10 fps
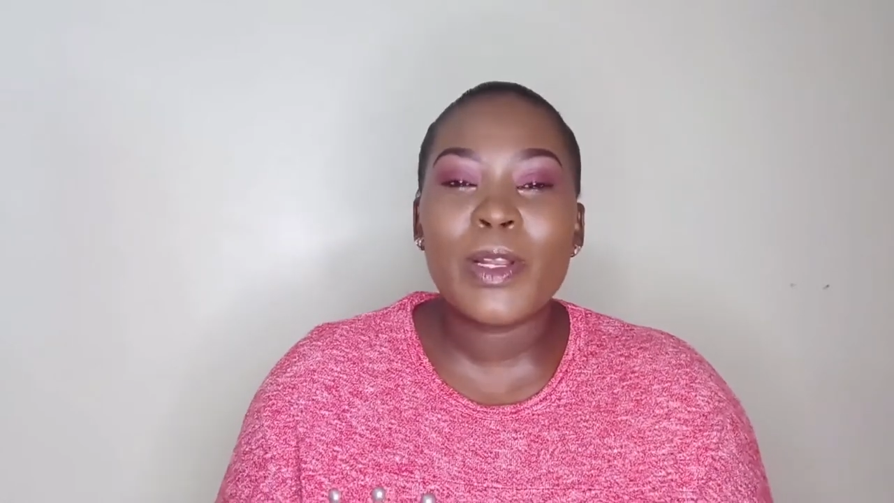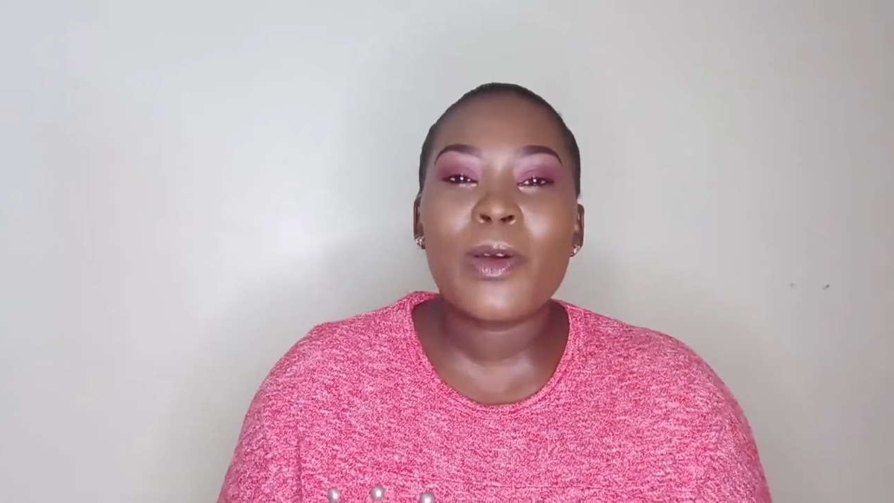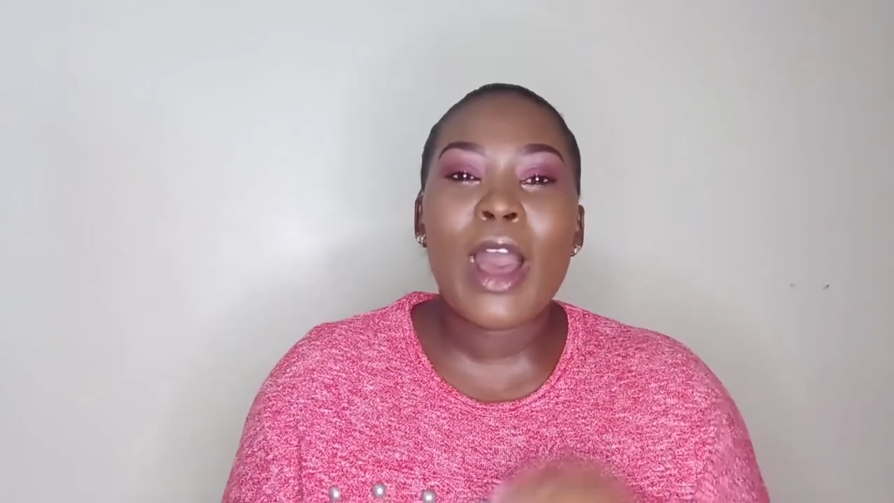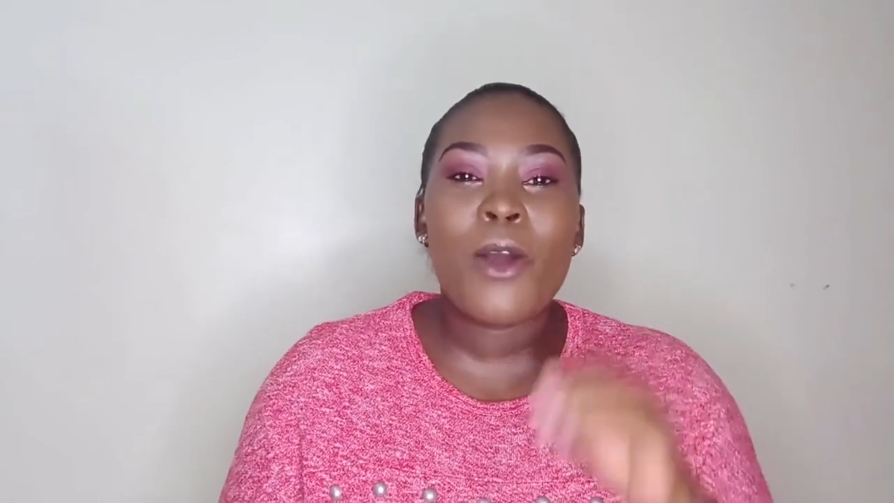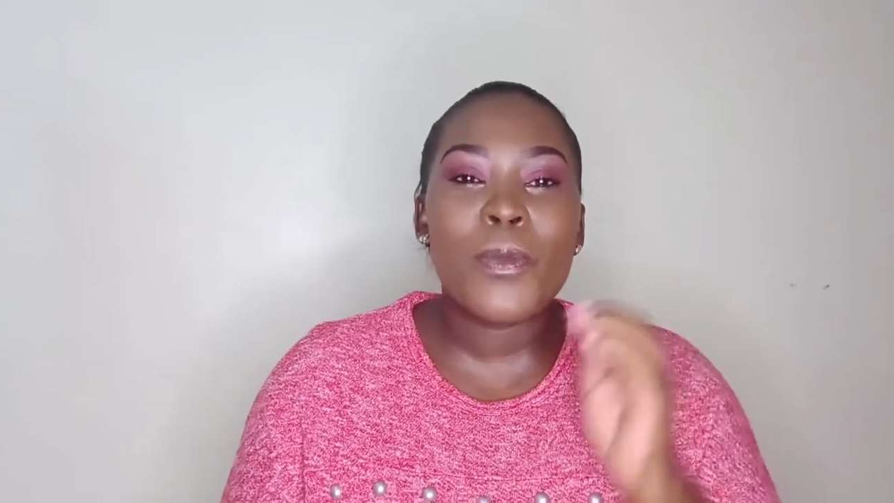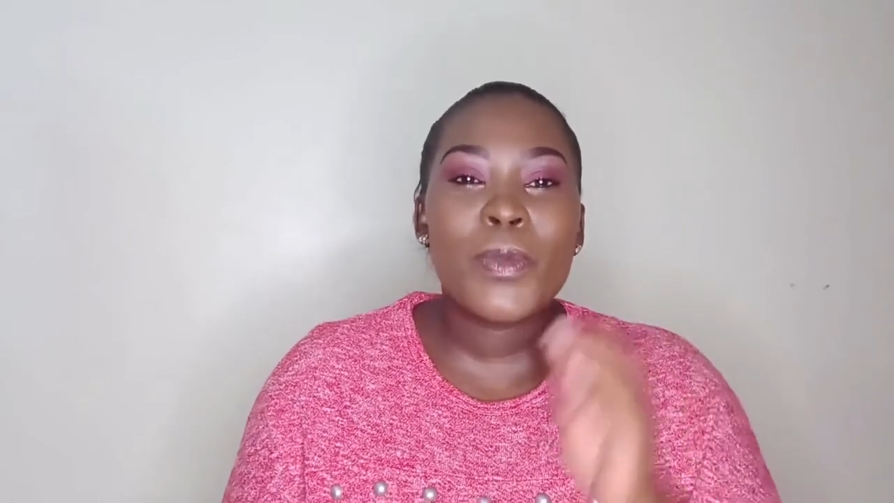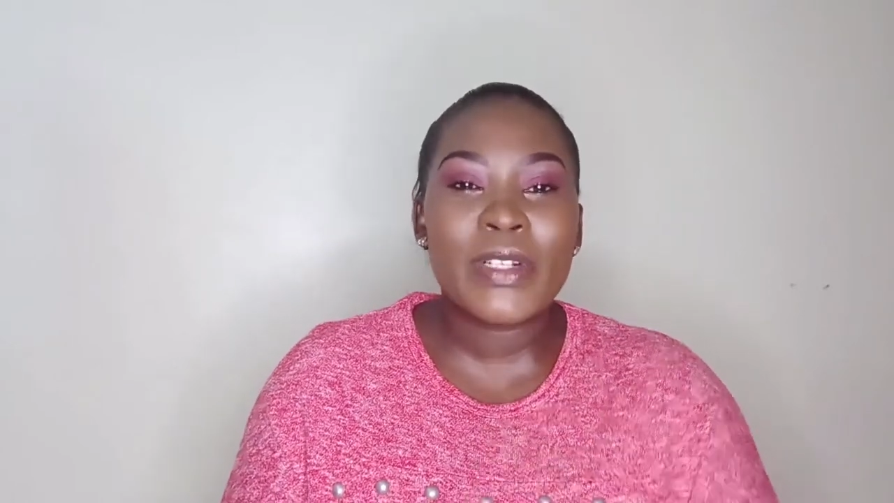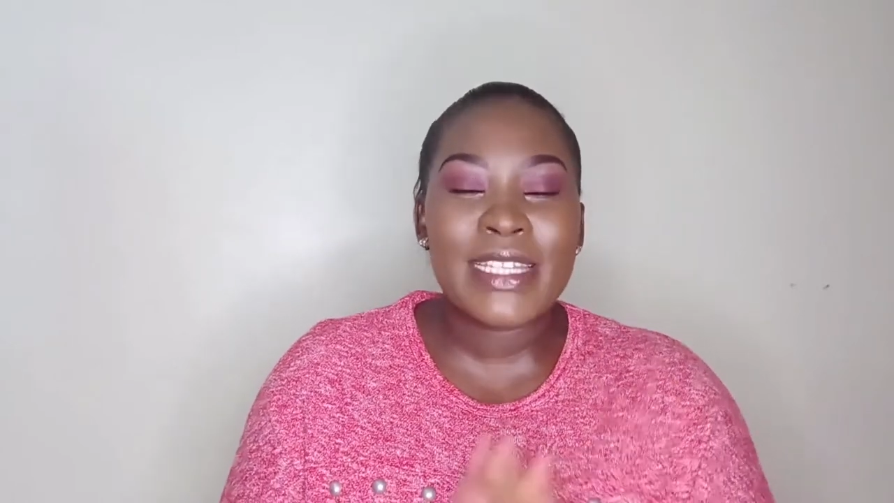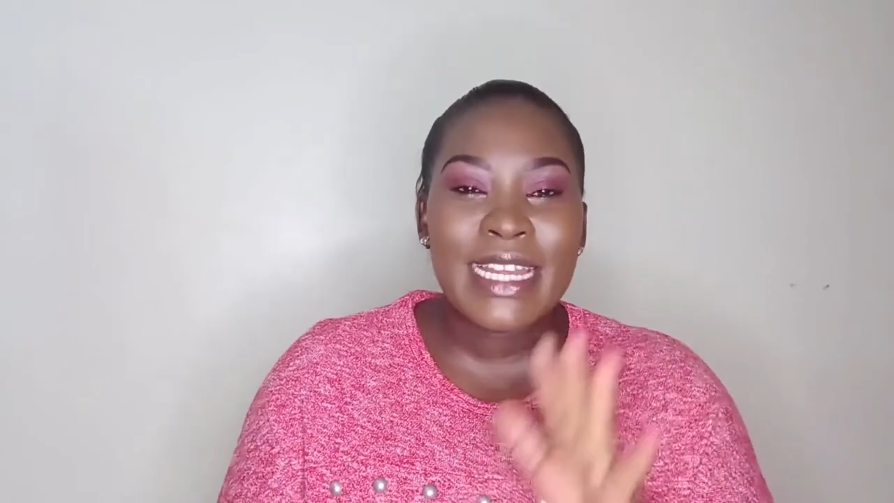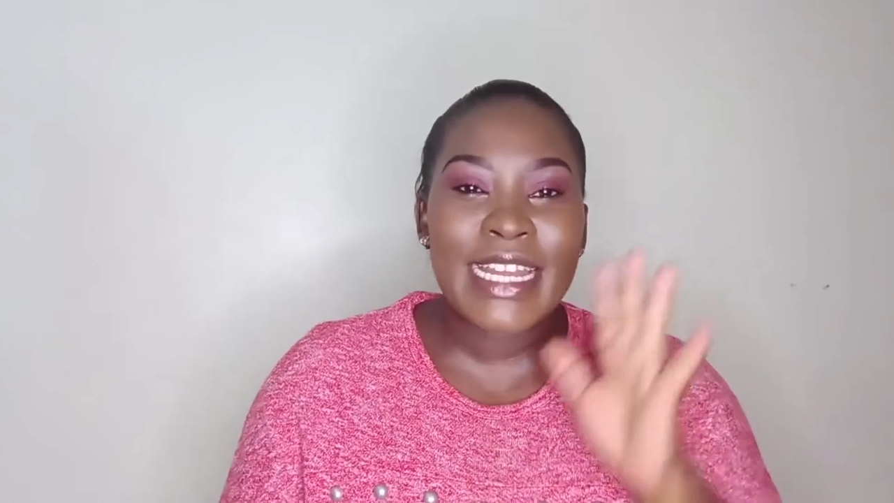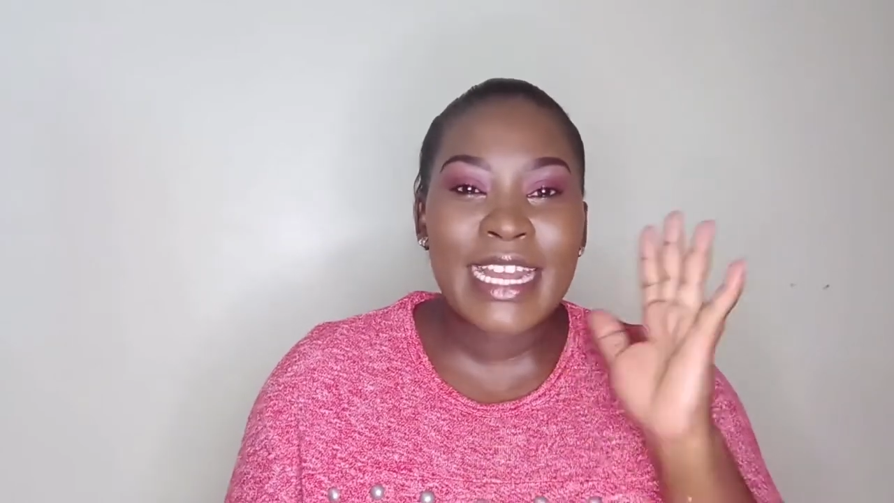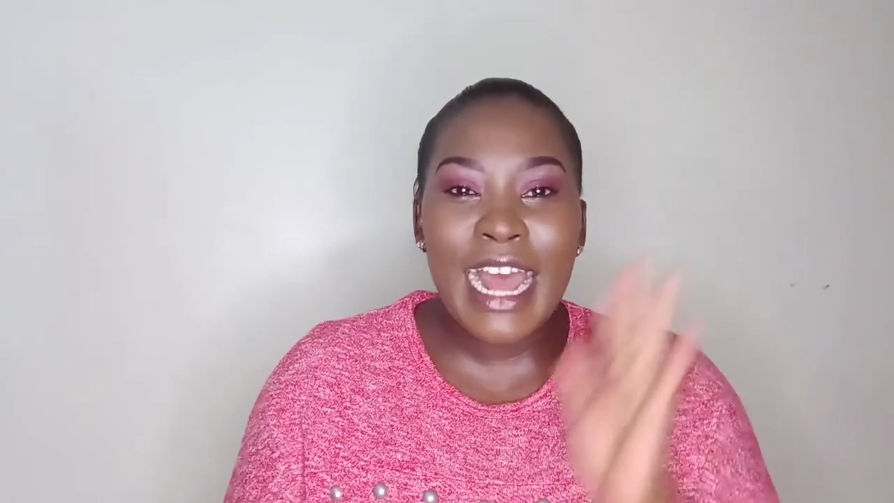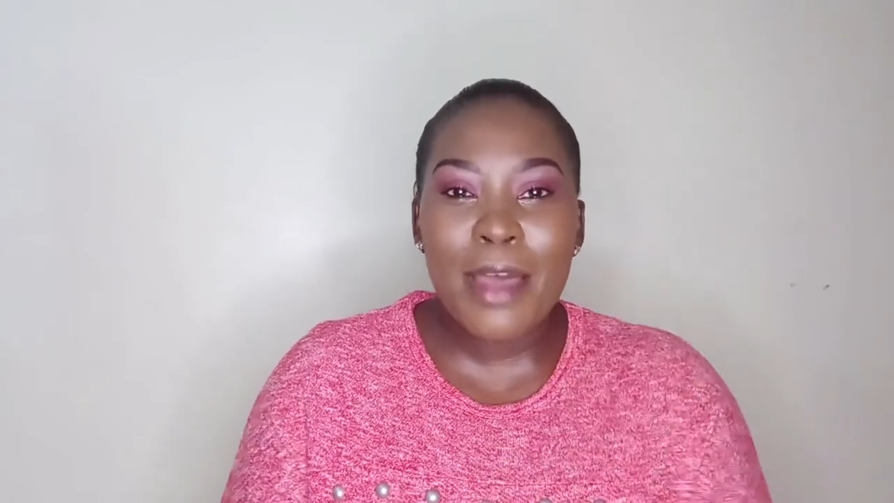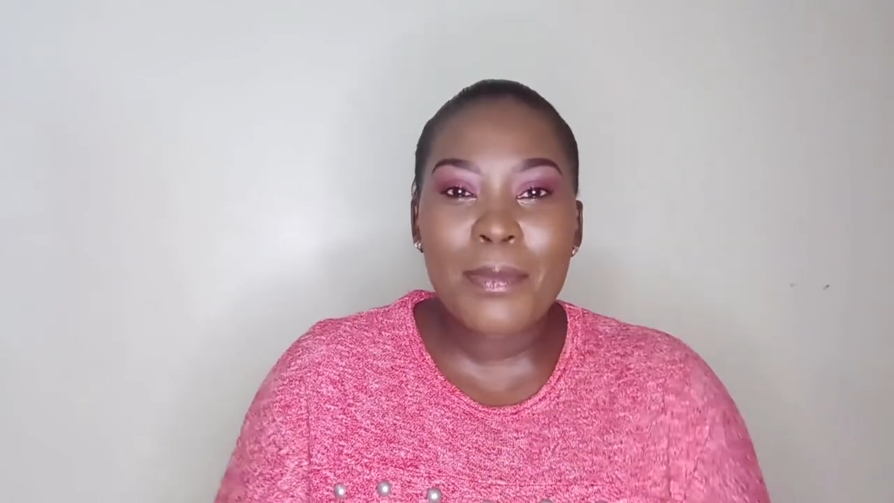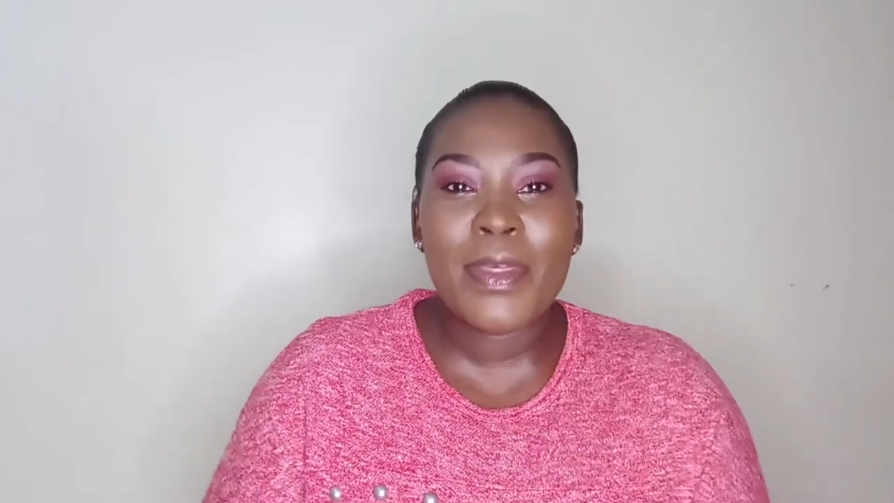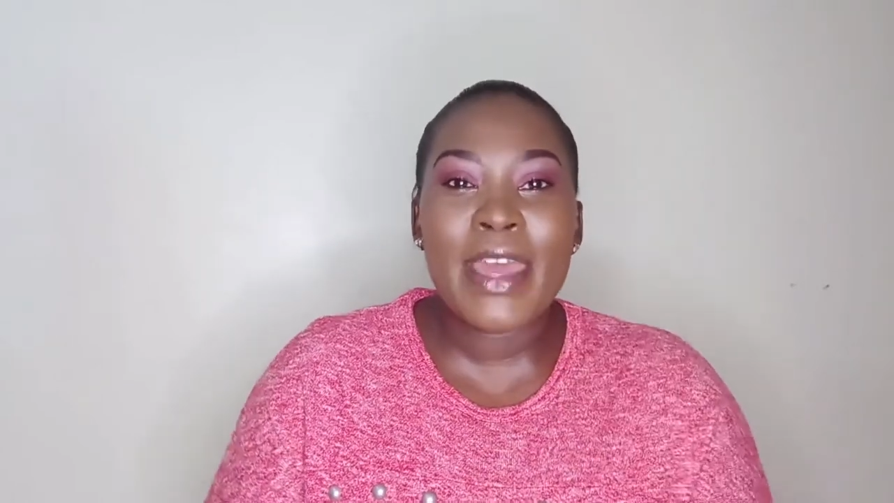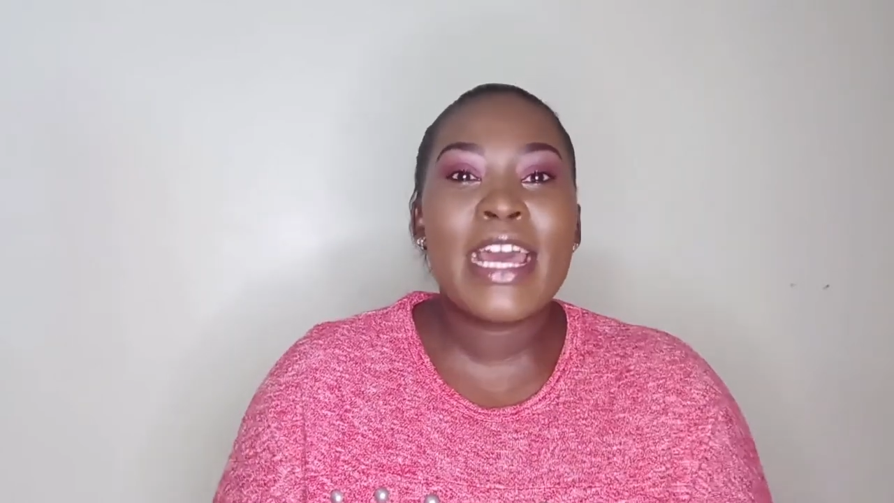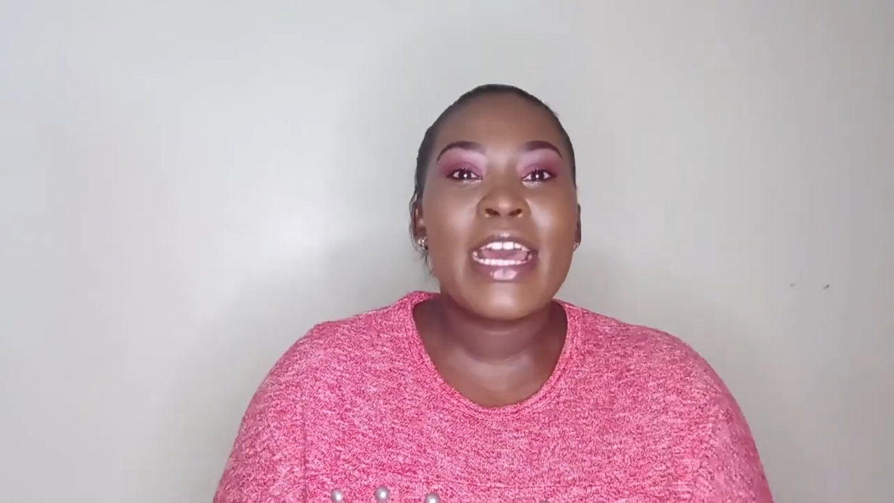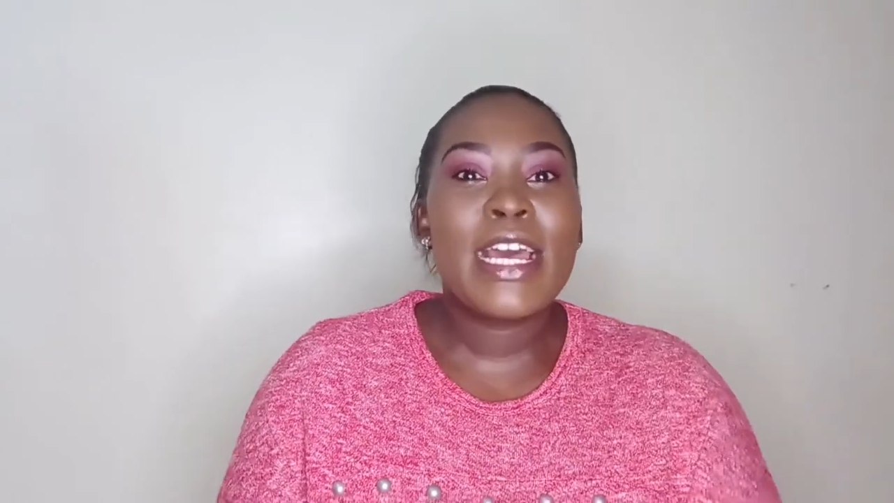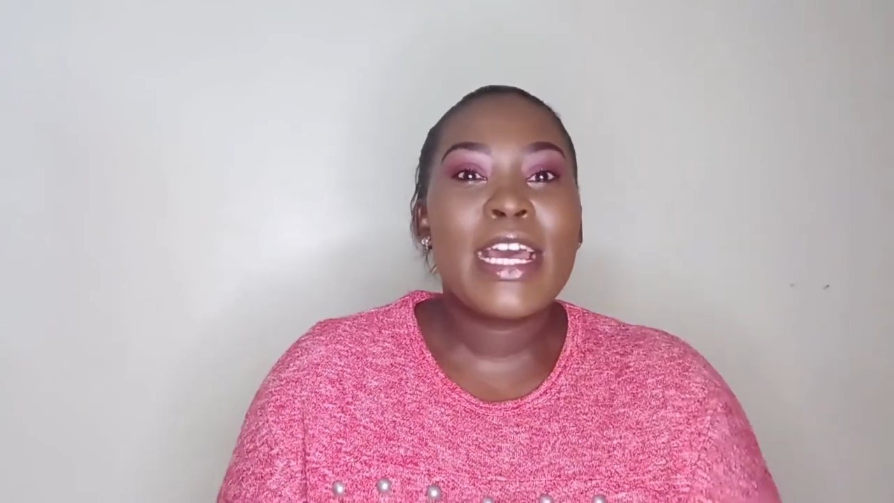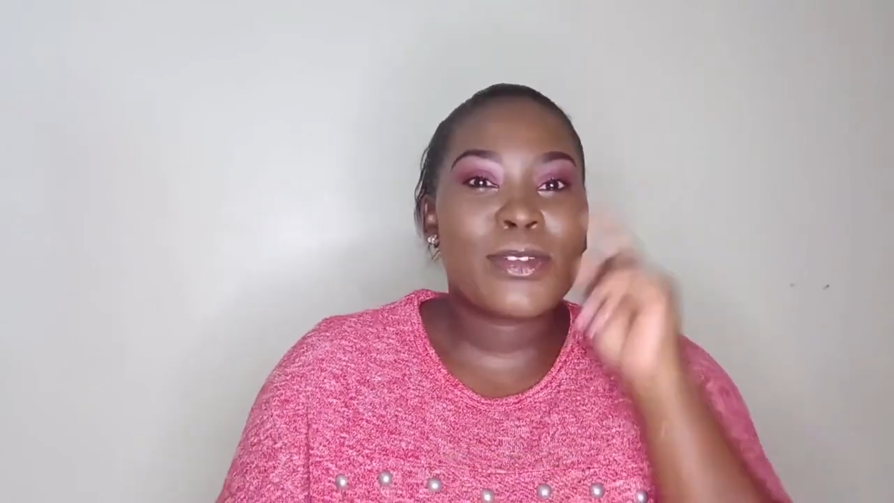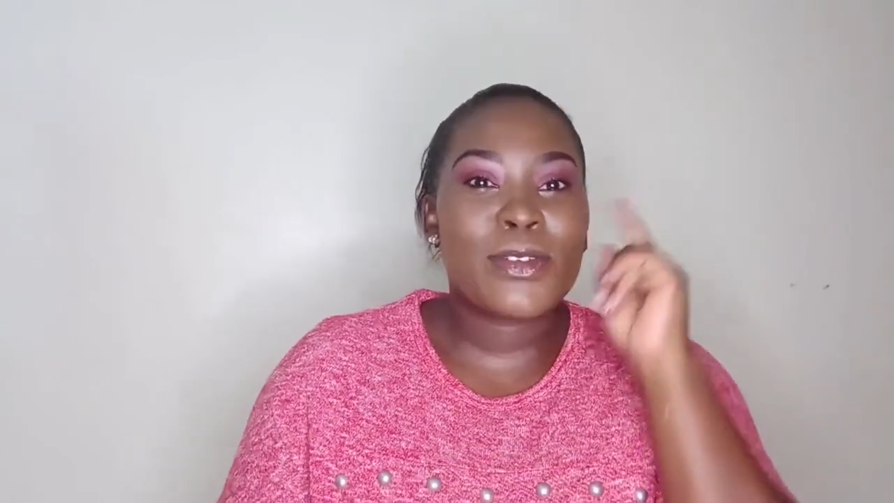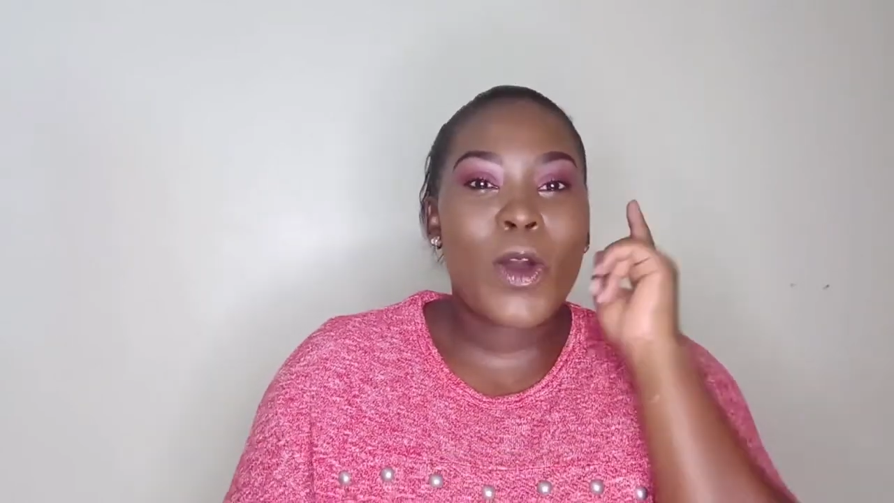I'll put the link up there so